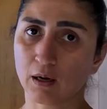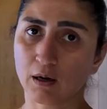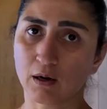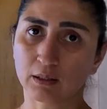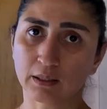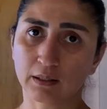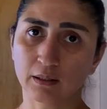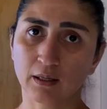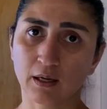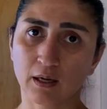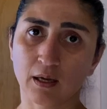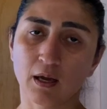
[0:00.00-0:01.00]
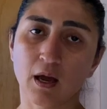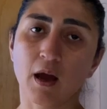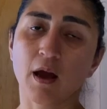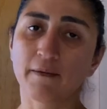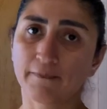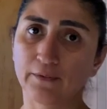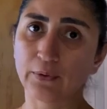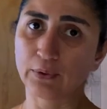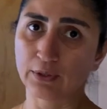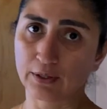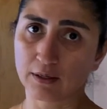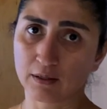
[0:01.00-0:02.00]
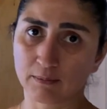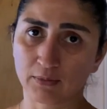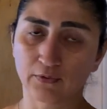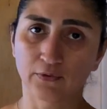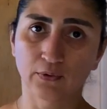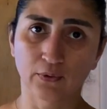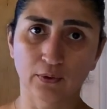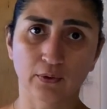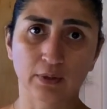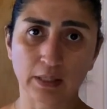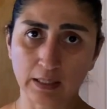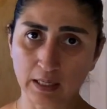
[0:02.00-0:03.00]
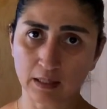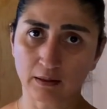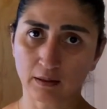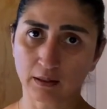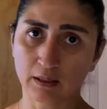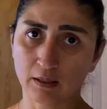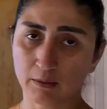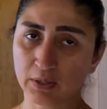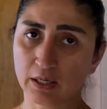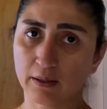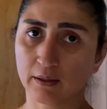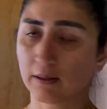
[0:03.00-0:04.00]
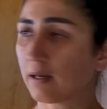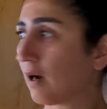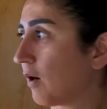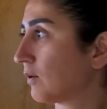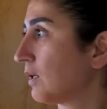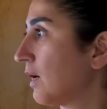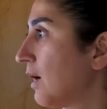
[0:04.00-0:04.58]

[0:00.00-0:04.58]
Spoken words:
consider a few things before going and knocking the building down.